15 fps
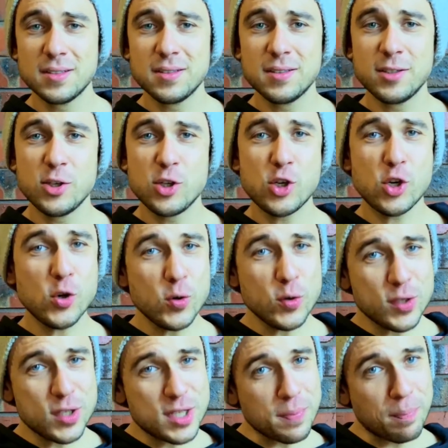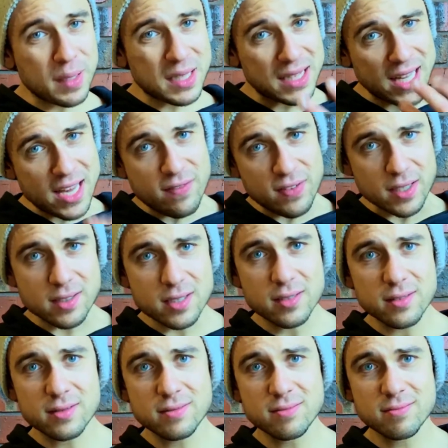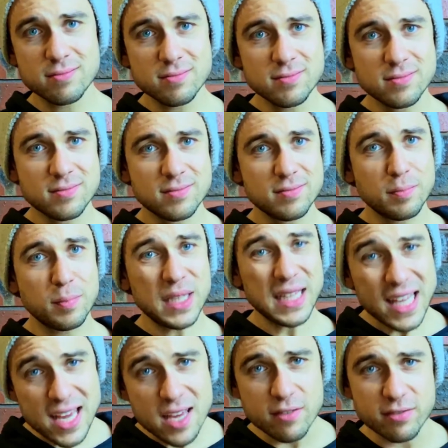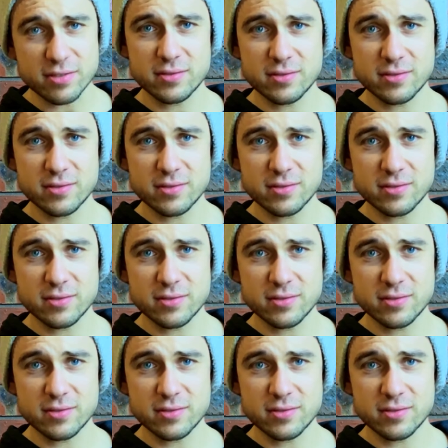choose to believe it. Believe.